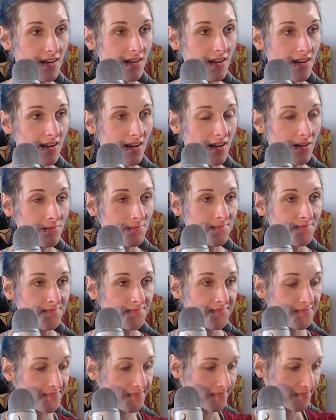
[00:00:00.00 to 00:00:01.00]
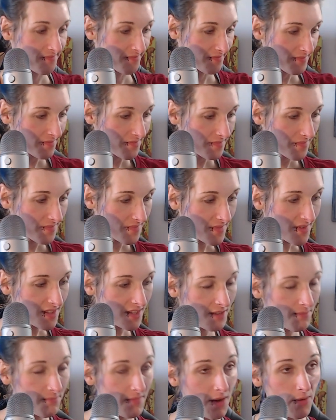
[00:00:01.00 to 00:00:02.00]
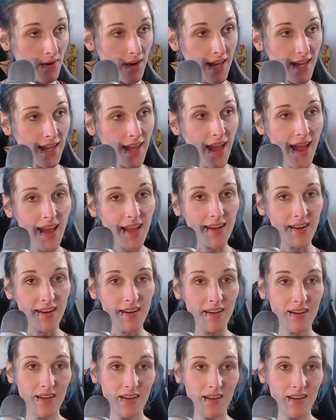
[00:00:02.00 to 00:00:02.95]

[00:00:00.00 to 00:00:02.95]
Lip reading: But what I can